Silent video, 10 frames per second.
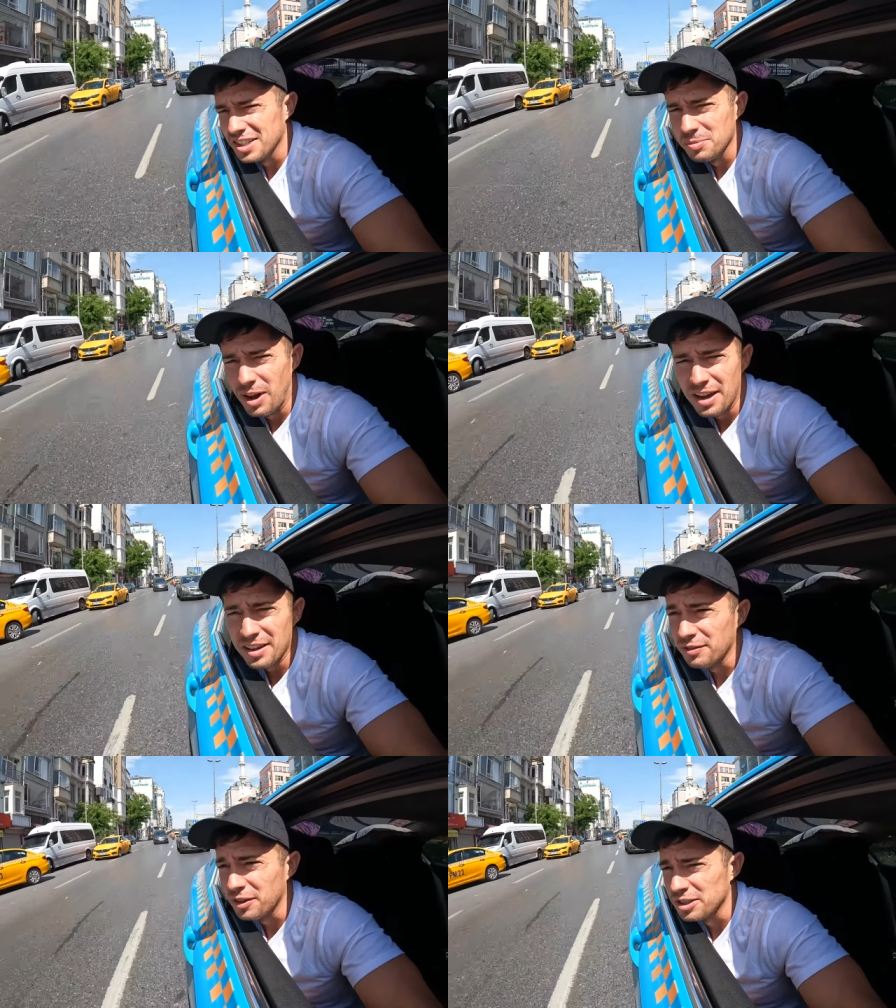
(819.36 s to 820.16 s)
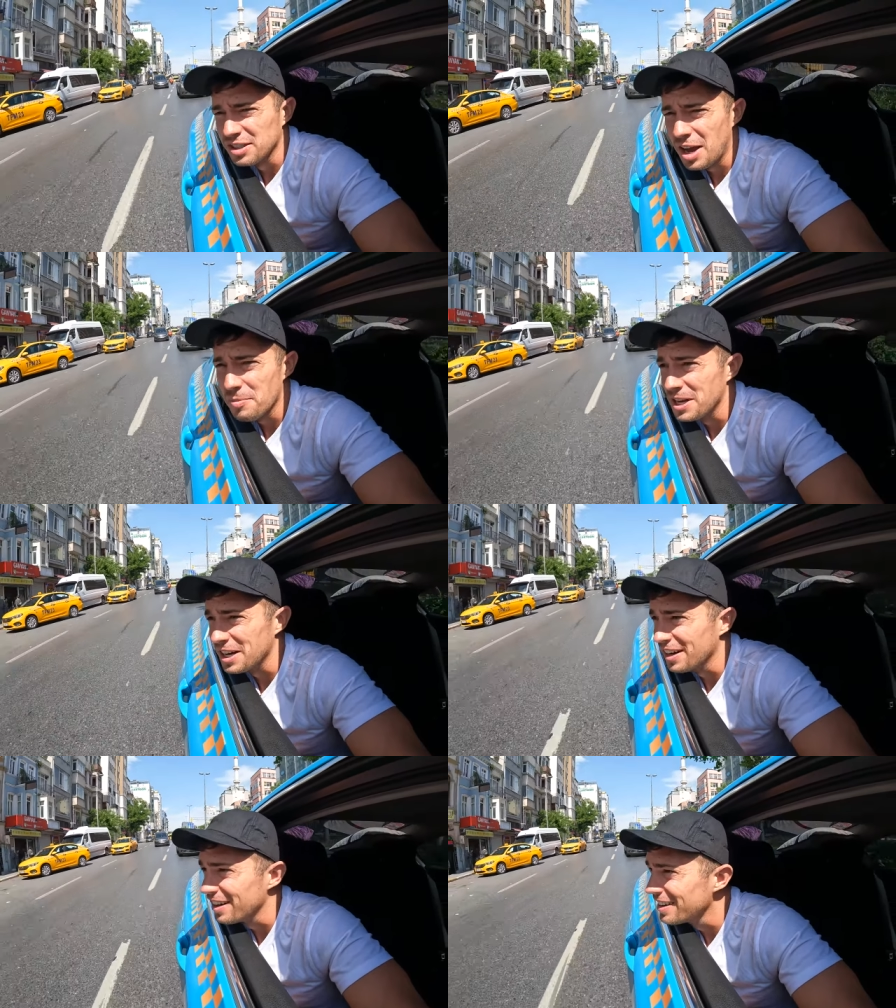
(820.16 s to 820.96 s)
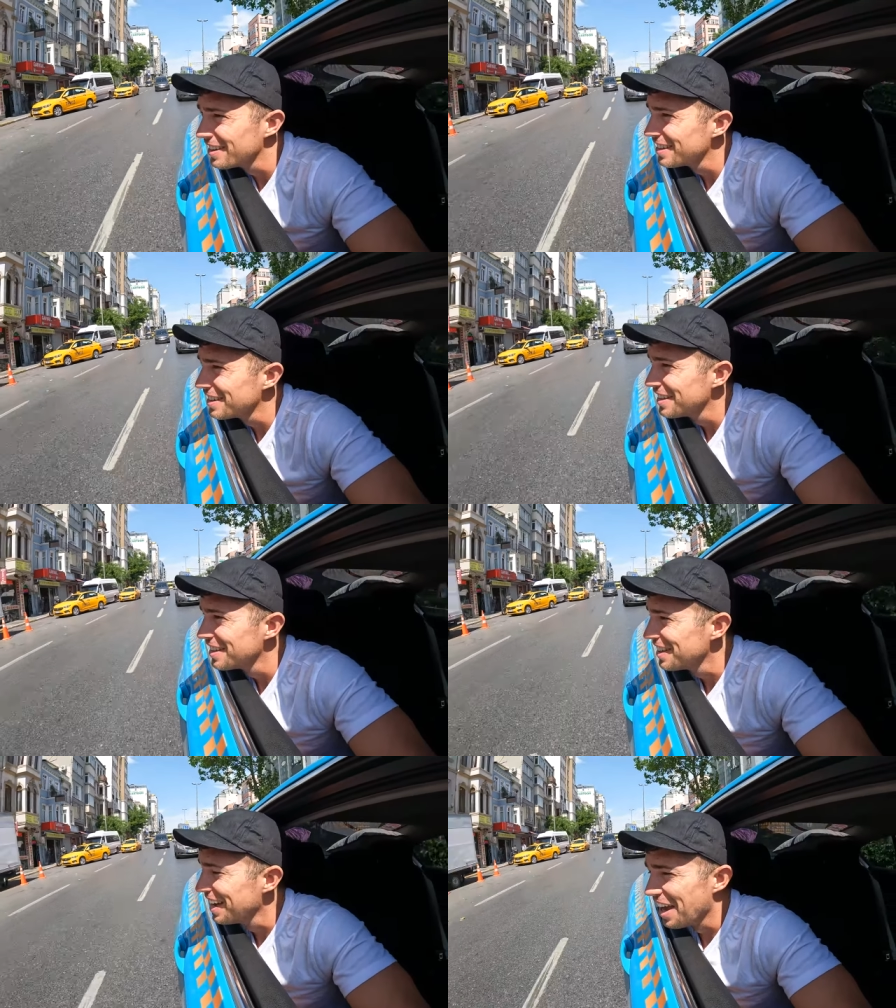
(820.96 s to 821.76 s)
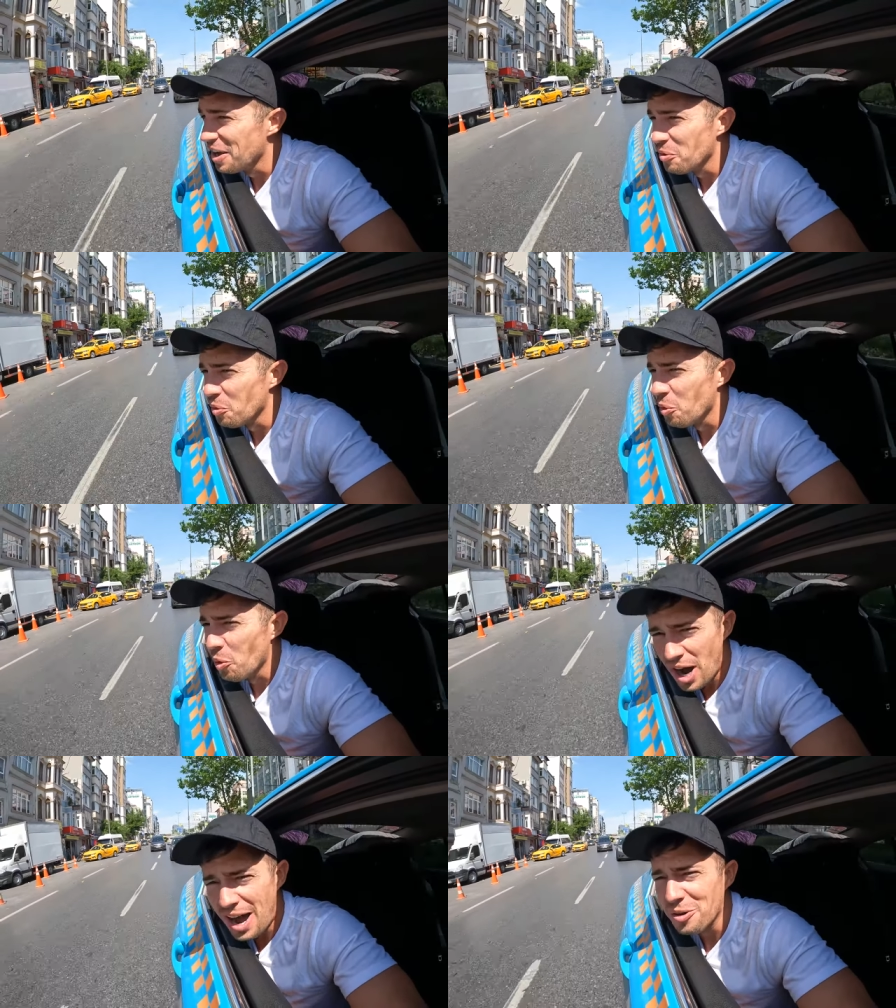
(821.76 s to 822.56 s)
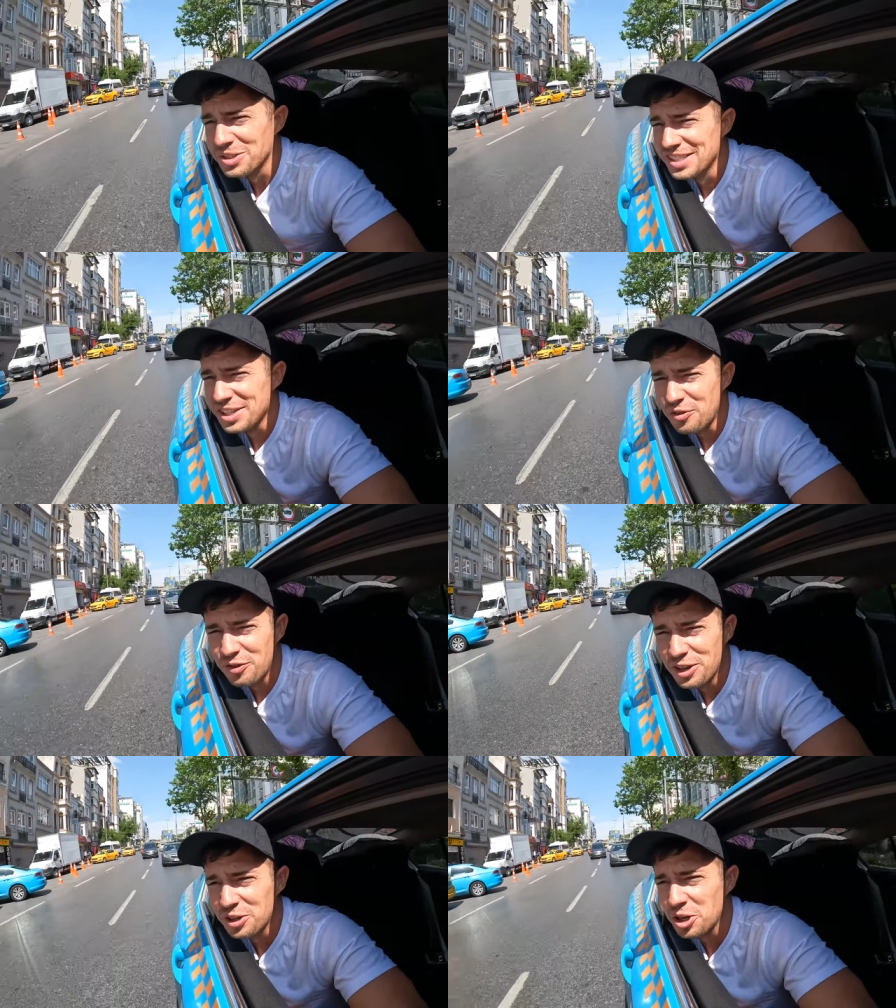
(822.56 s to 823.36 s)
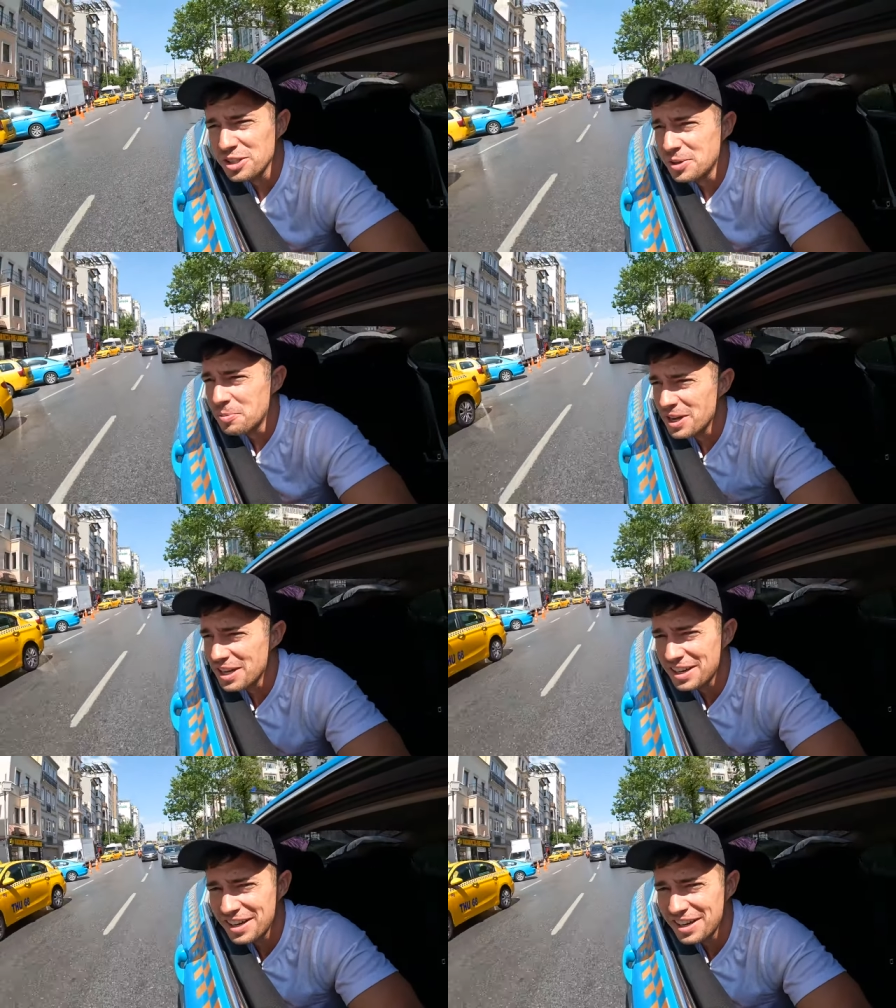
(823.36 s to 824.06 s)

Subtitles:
it is my first time here. And wow, does it feel good to be